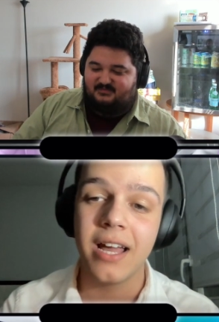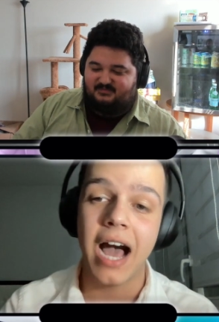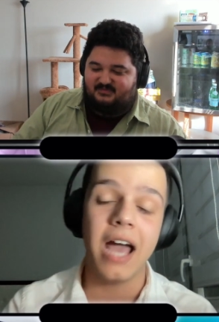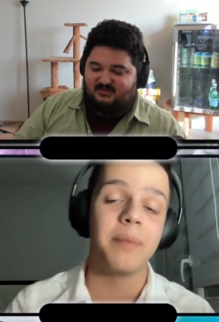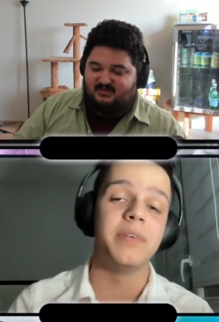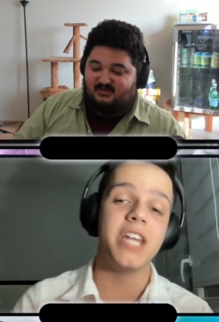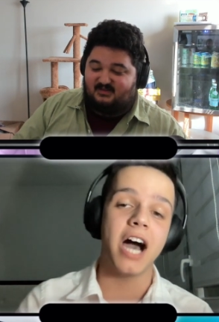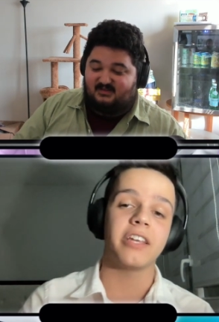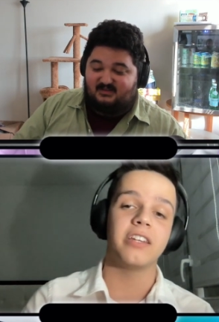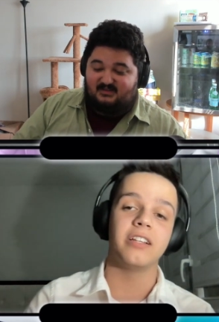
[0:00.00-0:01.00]
Speaker 1: I am
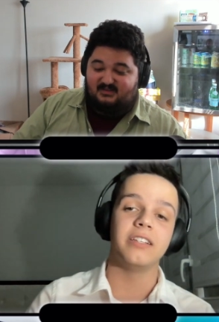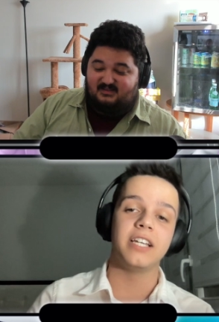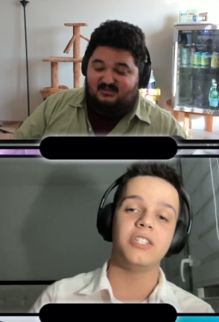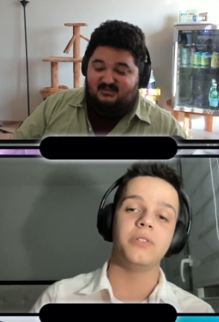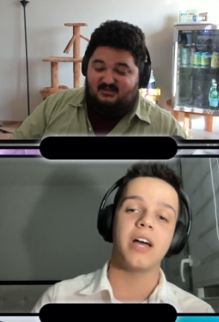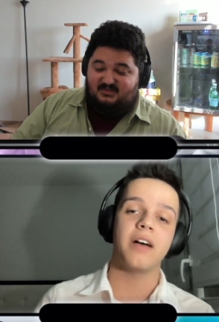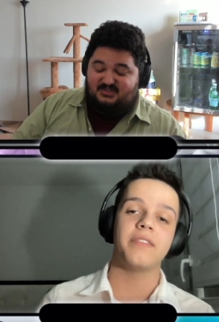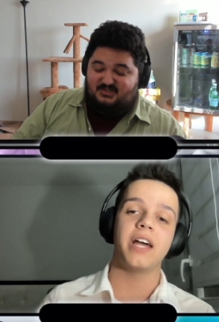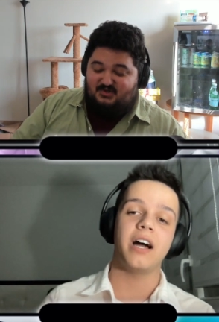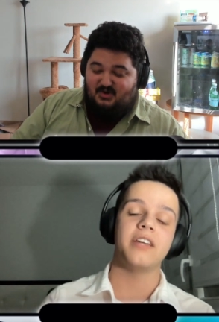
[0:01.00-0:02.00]
not gonna let you
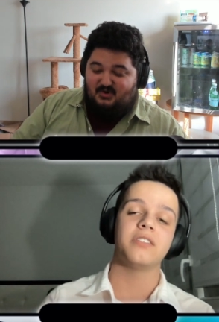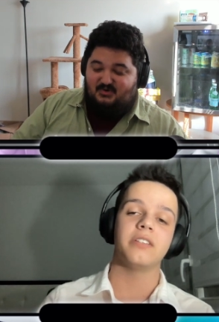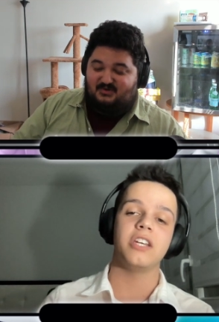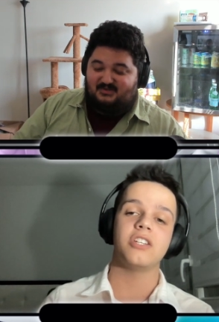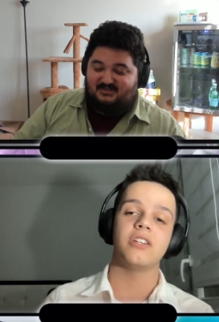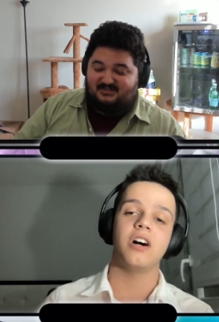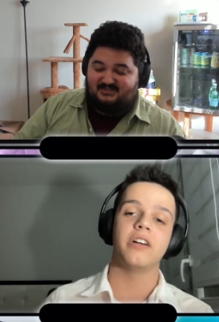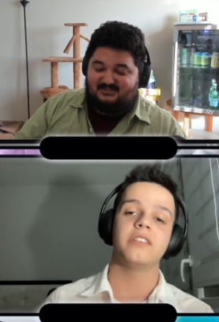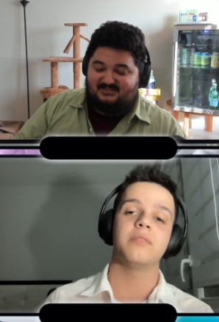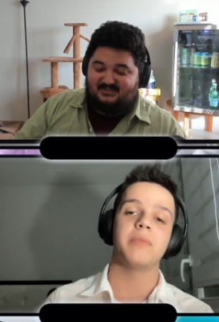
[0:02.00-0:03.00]
have that Shoot. isolation
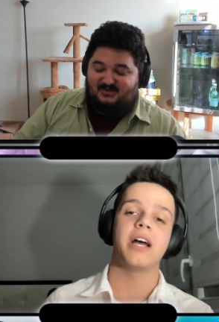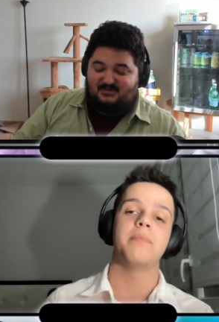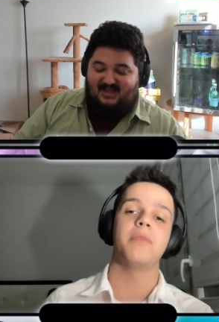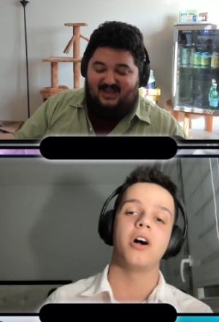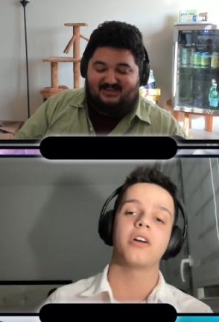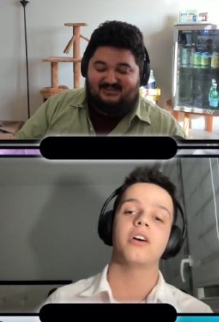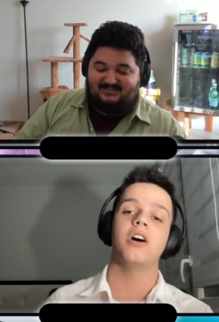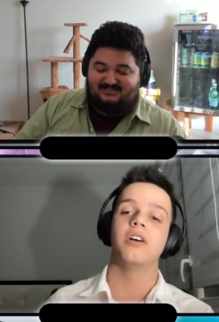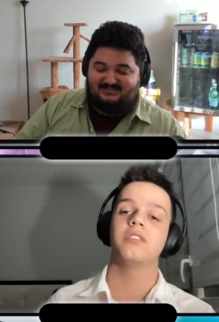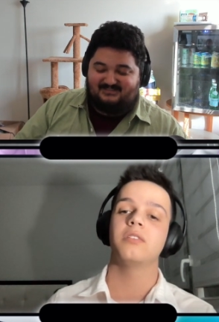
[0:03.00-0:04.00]
onto my okay.
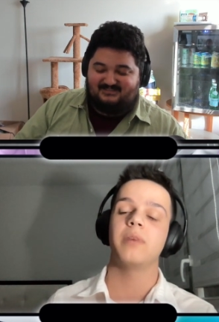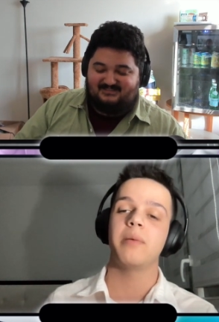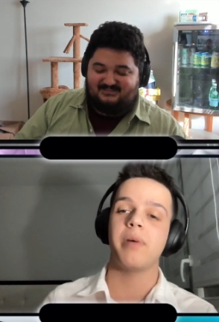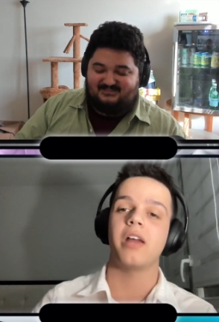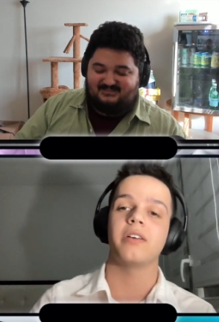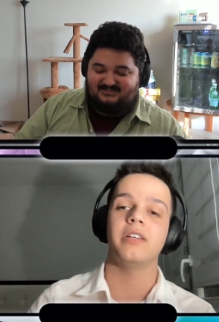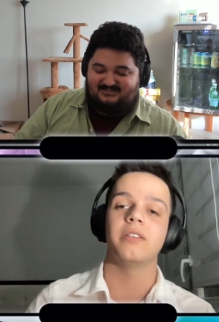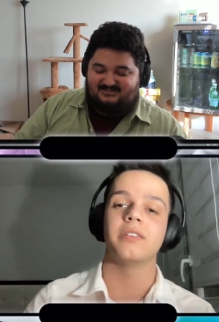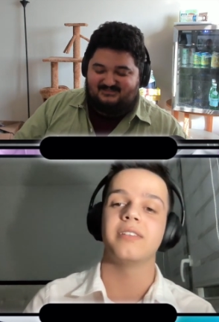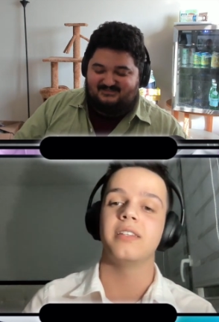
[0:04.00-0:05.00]
onto my battle
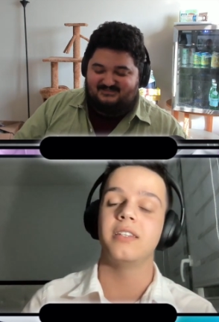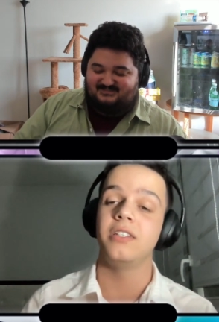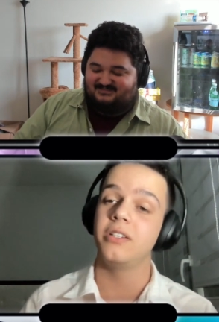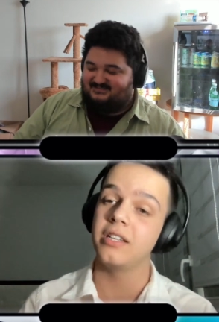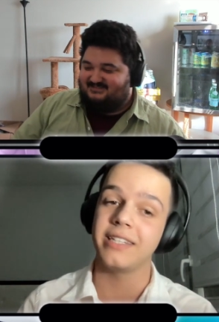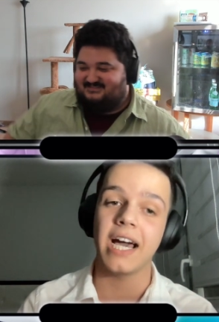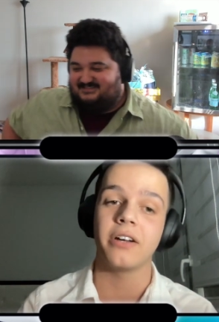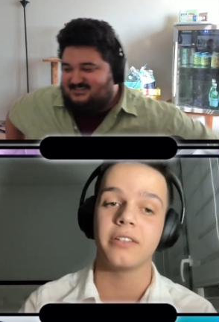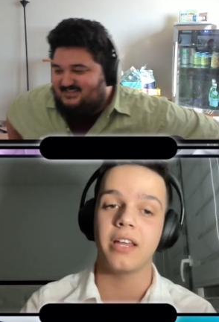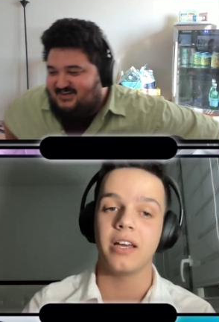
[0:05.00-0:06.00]
you can
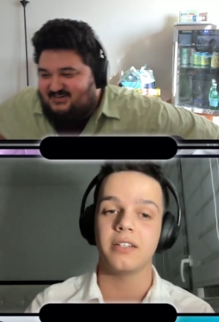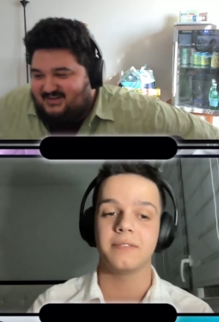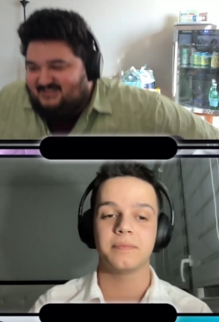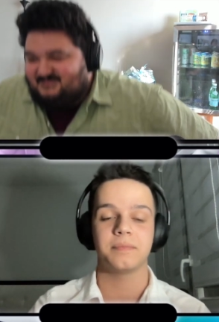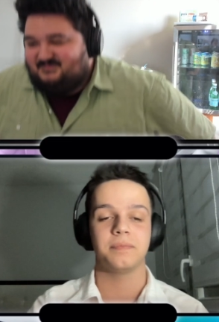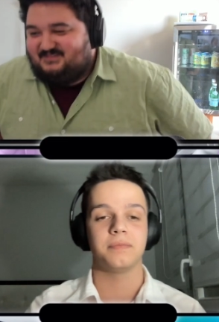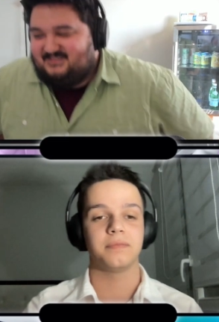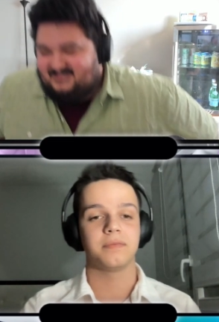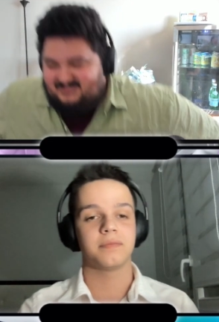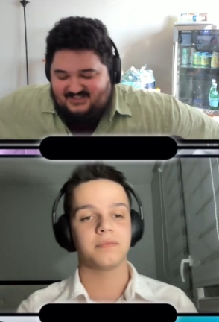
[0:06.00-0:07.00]
count on
Speaker 2: that. All right,
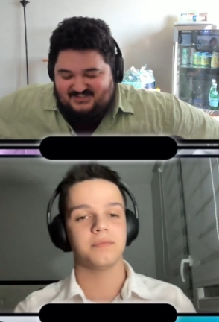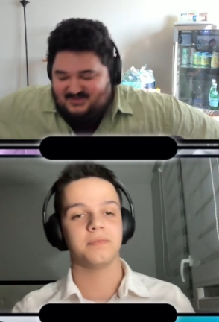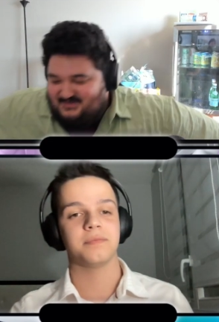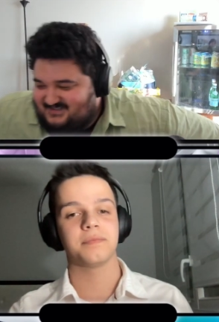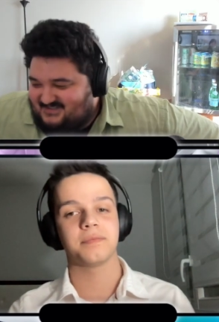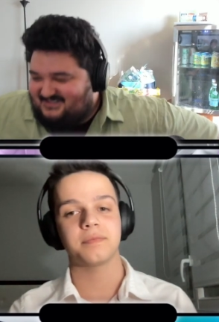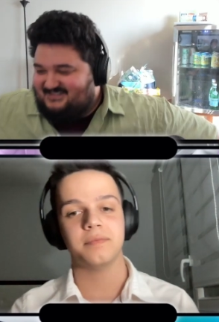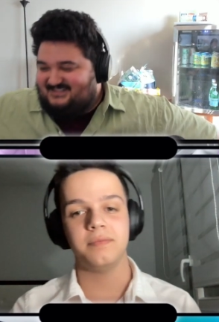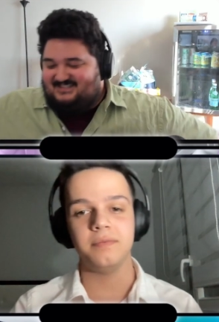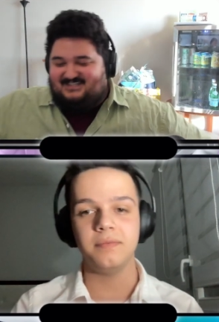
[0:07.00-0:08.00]
let's do this.
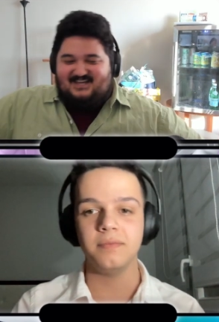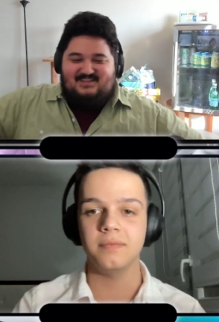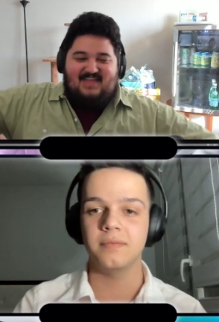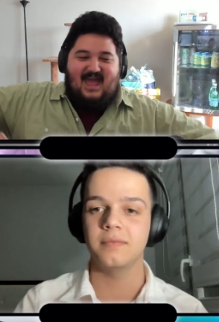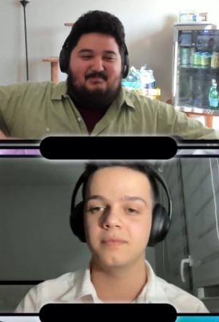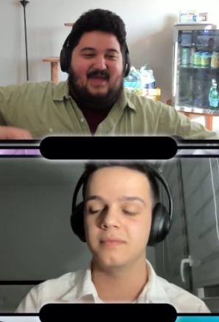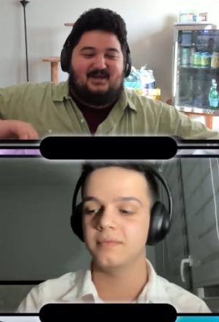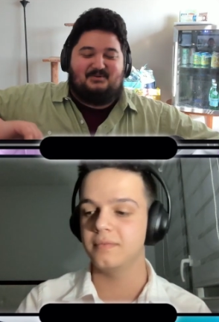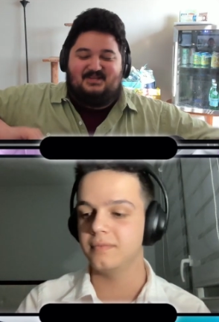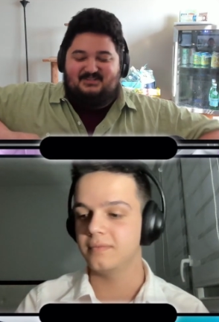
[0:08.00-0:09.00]
That
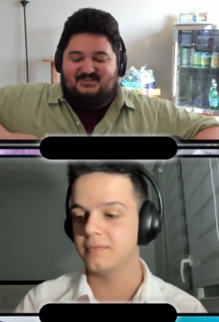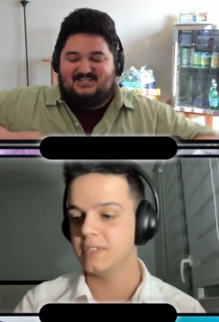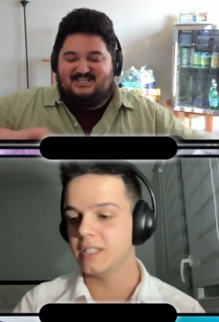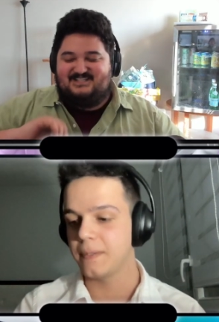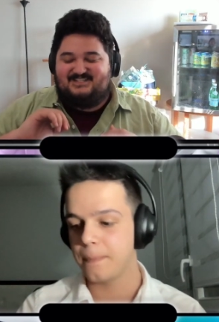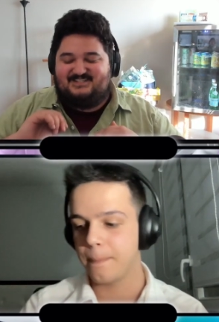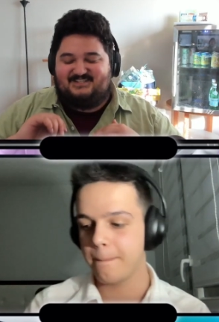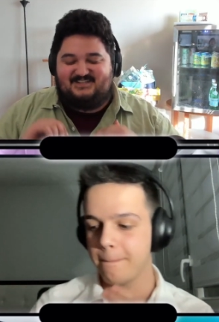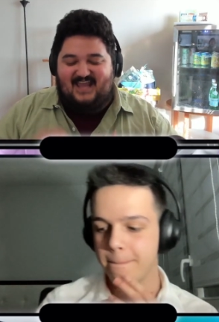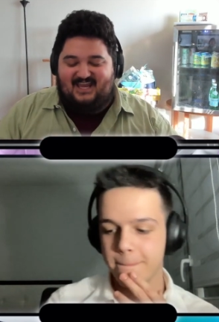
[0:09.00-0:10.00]
battle healer is
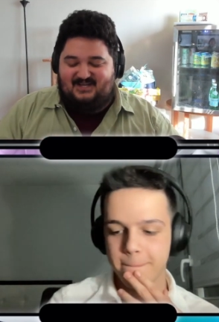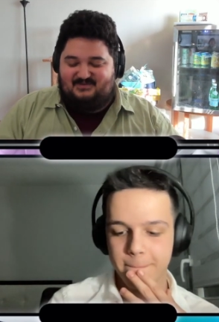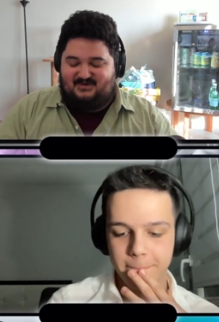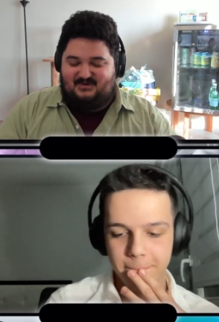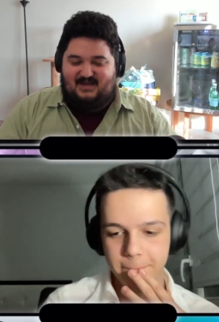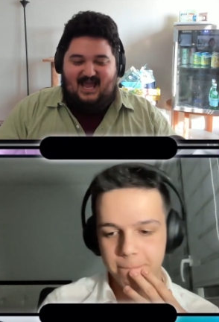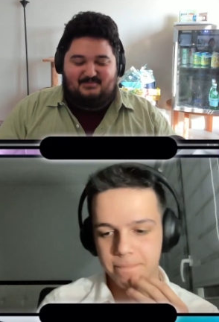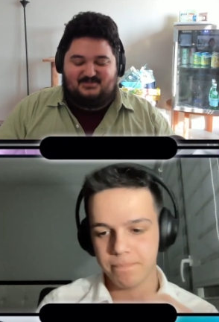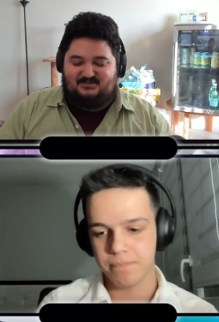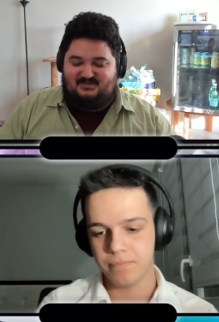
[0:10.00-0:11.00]
insane, bro.
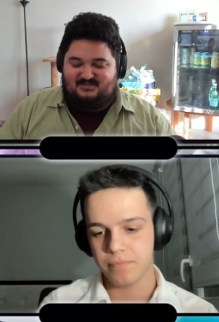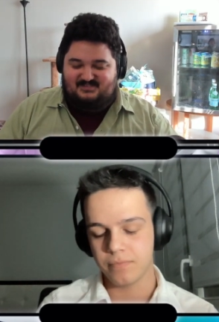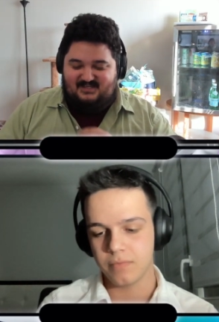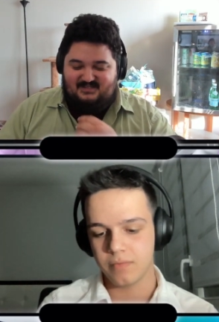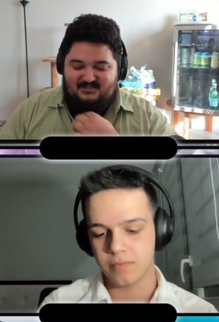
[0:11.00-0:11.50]
Absolutely insane.